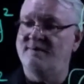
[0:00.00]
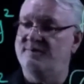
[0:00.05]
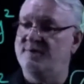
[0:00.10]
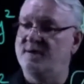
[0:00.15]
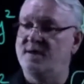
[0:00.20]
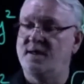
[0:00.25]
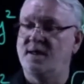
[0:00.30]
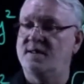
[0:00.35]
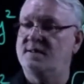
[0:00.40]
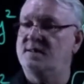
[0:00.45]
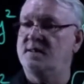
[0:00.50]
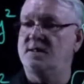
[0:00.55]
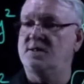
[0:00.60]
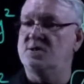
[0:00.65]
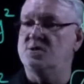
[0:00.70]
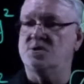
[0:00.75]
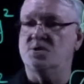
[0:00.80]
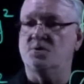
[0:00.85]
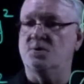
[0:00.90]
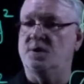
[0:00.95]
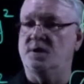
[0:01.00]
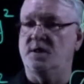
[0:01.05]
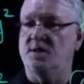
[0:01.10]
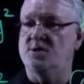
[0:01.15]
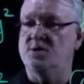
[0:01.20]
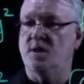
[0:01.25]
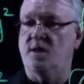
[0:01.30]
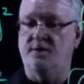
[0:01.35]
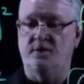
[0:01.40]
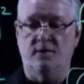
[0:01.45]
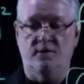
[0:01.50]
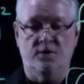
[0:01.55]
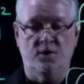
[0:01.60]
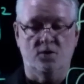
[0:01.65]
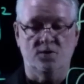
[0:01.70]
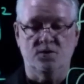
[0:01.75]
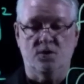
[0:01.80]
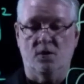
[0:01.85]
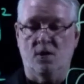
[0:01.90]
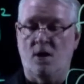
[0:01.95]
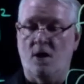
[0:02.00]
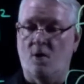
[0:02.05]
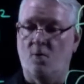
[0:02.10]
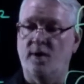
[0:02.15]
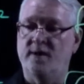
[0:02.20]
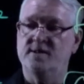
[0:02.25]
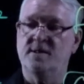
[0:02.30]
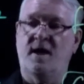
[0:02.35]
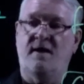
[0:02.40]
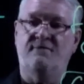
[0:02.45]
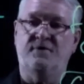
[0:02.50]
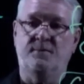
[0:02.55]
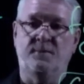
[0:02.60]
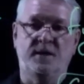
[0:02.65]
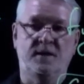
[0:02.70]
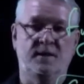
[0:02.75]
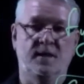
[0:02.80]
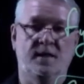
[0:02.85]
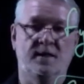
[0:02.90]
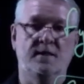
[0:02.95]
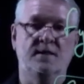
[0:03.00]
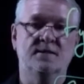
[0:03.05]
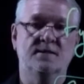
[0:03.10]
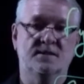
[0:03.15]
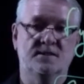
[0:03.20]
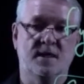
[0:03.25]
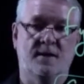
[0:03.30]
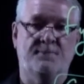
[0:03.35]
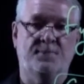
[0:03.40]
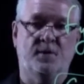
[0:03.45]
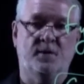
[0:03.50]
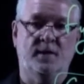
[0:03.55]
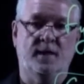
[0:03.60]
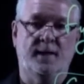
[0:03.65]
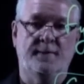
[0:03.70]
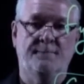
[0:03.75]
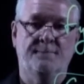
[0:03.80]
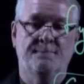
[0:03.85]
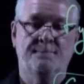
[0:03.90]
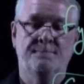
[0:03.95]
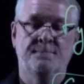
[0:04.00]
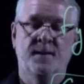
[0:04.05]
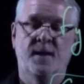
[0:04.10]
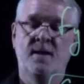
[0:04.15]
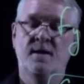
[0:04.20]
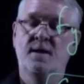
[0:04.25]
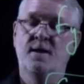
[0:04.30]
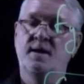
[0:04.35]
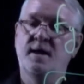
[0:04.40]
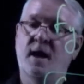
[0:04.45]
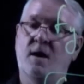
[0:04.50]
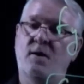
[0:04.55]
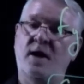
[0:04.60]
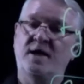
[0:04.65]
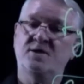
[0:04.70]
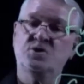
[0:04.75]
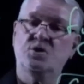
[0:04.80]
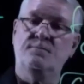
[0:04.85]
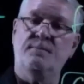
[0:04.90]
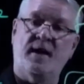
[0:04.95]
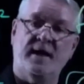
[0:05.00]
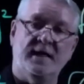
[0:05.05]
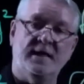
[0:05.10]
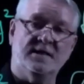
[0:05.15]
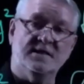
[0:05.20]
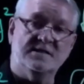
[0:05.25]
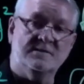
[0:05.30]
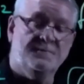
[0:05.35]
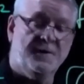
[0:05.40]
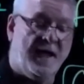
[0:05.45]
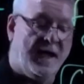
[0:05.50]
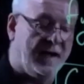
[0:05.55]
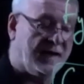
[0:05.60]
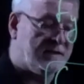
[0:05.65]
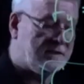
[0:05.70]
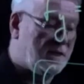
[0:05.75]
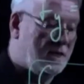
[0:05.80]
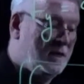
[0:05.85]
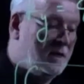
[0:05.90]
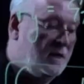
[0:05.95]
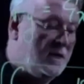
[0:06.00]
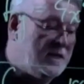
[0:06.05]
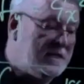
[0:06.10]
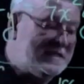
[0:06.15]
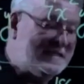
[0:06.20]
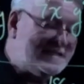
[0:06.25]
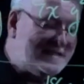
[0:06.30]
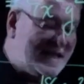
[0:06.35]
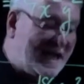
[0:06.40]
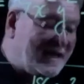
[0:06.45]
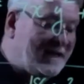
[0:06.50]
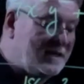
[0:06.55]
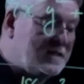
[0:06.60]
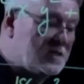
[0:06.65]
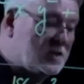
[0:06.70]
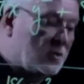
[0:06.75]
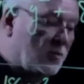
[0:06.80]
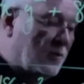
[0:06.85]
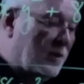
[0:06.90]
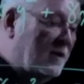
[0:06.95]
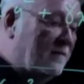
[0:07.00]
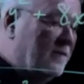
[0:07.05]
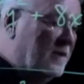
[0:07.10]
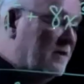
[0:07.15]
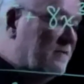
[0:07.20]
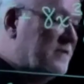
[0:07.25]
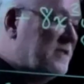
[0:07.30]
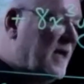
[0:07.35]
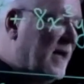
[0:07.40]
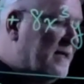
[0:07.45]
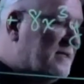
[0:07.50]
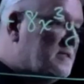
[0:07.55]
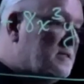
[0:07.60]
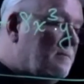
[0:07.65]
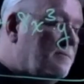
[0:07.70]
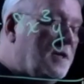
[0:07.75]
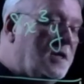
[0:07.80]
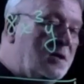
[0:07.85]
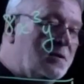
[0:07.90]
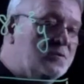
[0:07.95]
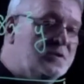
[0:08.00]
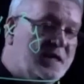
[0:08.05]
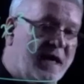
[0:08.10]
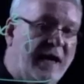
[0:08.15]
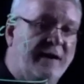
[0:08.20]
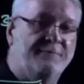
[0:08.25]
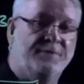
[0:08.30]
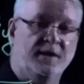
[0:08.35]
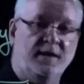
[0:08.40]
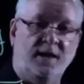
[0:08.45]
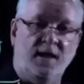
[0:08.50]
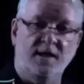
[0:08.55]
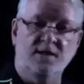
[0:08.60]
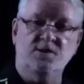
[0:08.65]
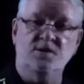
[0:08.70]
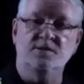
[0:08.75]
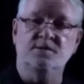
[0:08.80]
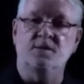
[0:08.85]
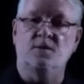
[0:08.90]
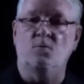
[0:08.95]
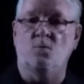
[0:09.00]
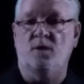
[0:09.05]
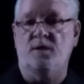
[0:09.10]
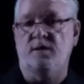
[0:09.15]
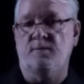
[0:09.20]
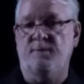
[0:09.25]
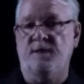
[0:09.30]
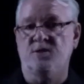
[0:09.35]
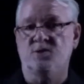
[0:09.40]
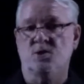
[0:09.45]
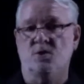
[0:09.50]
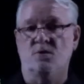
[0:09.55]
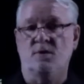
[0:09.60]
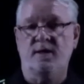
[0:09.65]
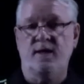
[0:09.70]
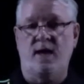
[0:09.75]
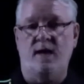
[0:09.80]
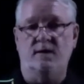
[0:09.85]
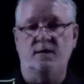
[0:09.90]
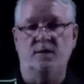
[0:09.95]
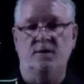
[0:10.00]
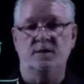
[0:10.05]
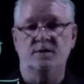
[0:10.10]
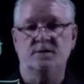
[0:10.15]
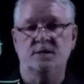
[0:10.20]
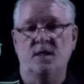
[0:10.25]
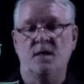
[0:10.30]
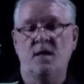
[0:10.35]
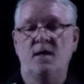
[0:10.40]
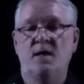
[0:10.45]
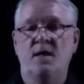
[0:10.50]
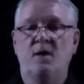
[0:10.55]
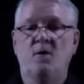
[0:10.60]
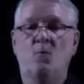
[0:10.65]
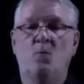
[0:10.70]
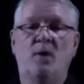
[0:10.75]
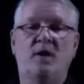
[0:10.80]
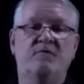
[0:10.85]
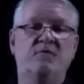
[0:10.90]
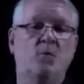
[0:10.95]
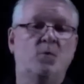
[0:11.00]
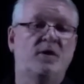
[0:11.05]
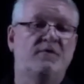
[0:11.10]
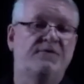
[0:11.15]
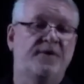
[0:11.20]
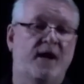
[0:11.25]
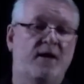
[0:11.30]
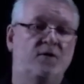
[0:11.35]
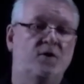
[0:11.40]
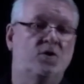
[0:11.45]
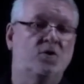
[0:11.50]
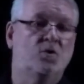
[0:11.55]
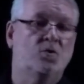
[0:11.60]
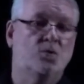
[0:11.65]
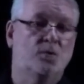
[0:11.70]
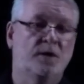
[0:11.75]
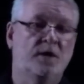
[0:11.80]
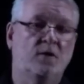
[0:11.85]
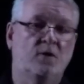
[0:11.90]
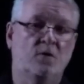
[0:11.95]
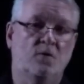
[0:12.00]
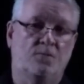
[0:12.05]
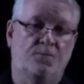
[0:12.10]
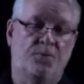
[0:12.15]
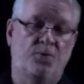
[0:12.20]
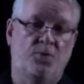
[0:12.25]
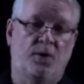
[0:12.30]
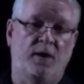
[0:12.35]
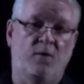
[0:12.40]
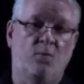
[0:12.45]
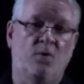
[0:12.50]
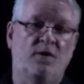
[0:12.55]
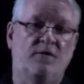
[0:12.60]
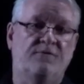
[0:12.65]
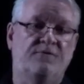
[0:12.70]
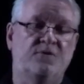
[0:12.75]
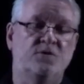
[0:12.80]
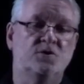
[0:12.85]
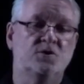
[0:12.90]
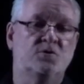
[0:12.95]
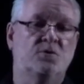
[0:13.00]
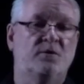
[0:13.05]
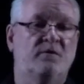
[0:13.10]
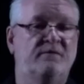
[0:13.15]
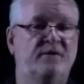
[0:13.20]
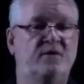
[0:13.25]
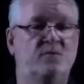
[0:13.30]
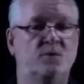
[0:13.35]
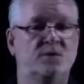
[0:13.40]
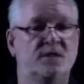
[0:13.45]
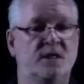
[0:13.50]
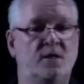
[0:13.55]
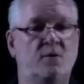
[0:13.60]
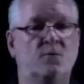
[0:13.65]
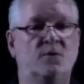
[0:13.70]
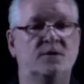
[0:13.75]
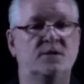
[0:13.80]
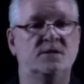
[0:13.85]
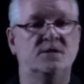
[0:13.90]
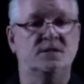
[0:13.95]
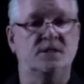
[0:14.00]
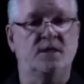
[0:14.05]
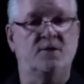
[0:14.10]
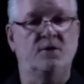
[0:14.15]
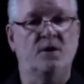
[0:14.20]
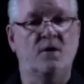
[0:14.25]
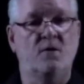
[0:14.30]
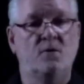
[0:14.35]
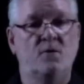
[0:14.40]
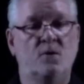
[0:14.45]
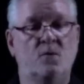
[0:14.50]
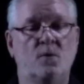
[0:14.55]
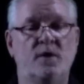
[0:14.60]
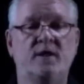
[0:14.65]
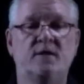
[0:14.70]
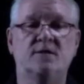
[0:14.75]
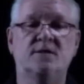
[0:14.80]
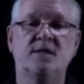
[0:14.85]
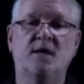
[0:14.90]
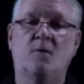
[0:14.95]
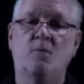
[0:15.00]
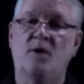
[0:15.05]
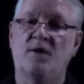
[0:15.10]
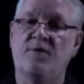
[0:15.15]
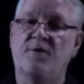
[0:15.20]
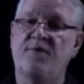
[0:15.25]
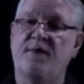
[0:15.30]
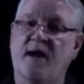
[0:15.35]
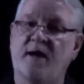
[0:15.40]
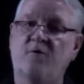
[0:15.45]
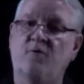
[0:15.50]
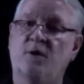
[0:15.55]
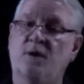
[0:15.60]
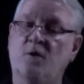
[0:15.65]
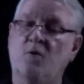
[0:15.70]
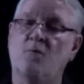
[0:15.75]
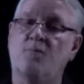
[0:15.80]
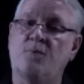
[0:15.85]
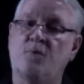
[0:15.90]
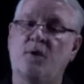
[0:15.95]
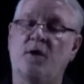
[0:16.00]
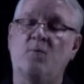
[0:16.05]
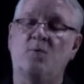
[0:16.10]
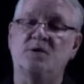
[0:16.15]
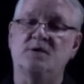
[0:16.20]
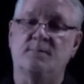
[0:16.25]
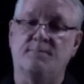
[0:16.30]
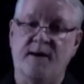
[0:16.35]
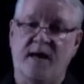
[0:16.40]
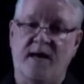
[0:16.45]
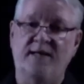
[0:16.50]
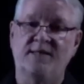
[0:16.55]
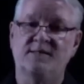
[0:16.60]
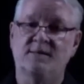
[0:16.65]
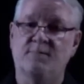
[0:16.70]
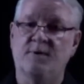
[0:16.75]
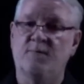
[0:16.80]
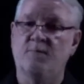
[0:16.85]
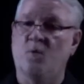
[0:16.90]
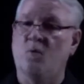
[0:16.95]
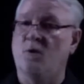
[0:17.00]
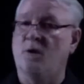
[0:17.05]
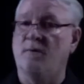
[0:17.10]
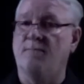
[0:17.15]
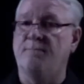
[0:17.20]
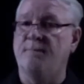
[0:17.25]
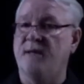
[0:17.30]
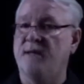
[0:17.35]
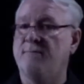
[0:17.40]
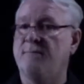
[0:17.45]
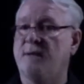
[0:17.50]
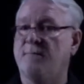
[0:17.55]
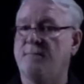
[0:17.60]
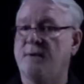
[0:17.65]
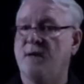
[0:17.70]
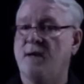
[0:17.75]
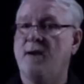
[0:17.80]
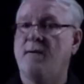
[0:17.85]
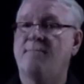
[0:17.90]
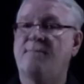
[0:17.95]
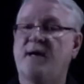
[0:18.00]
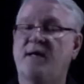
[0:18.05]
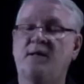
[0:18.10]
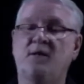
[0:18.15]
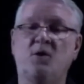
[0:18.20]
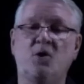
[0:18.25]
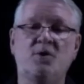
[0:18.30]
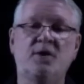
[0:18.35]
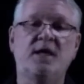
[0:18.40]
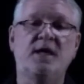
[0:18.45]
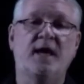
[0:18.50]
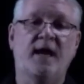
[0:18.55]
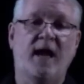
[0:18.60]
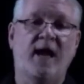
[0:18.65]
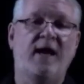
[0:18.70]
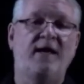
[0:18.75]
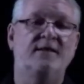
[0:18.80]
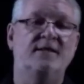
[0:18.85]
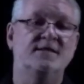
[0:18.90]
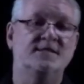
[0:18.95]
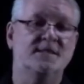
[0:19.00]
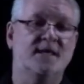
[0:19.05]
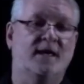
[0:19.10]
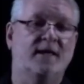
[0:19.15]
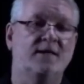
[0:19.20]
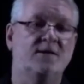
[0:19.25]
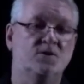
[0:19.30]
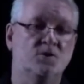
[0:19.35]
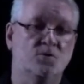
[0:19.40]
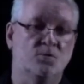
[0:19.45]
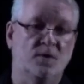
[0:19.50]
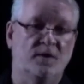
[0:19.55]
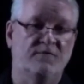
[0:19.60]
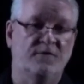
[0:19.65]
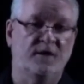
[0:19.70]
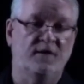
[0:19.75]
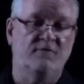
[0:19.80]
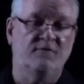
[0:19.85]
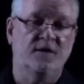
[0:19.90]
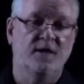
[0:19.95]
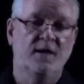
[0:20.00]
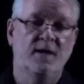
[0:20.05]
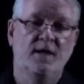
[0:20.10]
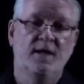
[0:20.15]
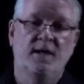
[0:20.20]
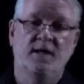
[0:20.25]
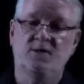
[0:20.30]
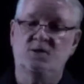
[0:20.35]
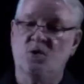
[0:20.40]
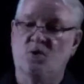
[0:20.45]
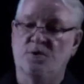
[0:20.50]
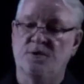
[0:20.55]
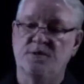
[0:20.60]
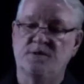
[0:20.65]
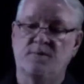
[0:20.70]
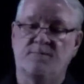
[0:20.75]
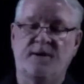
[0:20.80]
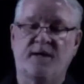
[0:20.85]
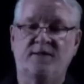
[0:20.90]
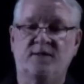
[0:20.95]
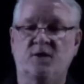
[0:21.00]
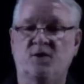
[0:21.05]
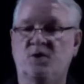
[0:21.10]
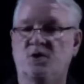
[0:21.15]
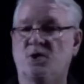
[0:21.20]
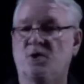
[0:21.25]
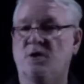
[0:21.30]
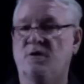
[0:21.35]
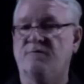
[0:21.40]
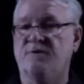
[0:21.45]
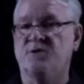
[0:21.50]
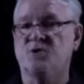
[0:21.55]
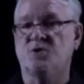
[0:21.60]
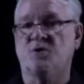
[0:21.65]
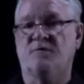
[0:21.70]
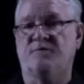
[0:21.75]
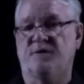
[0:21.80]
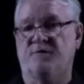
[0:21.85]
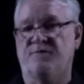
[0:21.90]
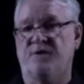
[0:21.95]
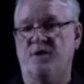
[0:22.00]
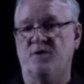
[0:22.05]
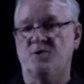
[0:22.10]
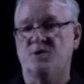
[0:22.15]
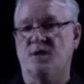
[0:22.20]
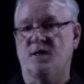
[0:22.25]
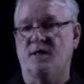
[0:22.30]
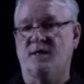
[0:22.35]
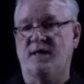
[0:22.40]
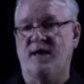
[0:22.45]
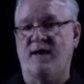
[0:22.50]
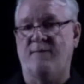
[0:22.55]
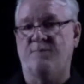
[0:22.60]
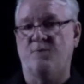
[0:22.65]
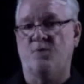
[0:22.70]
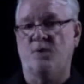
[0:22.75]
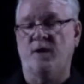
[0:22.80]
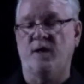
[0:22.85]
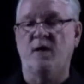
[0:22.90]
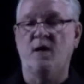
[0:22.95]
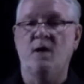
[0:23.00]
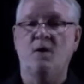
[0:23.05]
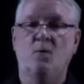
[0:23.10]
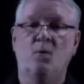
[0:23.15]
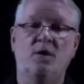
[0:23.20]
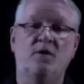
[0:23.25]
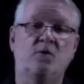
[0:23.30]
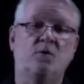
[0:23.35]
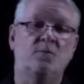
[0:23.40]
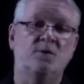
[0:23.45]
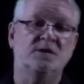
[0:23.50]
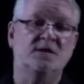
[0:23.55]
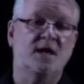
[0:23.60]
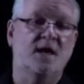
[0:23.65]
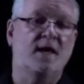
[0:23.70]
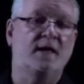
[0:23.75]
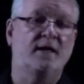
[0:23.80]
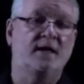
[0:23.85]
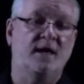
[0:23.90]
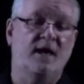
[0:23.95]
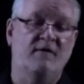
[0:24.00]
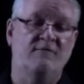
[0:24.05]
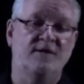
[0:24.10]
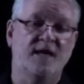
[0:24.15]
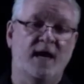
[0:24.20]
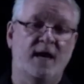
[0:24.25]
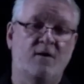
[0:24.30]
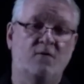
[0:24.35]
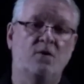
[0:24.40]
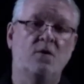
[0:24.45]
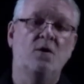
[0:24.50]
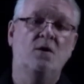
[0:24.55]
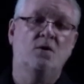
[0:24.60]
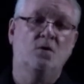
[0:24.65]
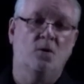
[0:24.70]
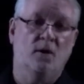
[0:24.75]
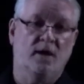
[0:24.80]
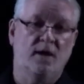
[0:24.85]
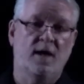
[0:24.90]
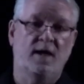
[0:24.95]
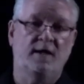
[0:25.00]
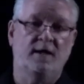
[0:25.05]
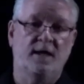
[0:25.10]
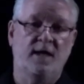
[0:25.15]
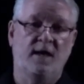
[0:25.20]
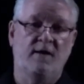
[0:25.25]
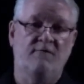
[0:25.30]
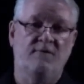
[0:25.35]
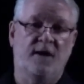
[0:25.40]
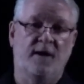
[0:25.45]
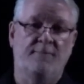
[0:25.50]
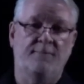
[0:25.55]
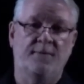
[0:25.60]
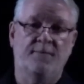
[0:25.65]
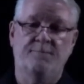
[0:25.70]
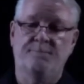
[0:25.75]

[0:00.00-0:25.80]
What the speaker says: nothing to do with each other. Those will always have to be done separately. Now, as you might expect, second derivatives had some huge applications in one-dimensional calculus. Whenever we found a critical point where the first derivative was equal to 0, we could tell whether that critical point was a maximum or a minimum by looking at the second derivative. It told us about the curvature of the function at that point, whether it was concave down or concave up.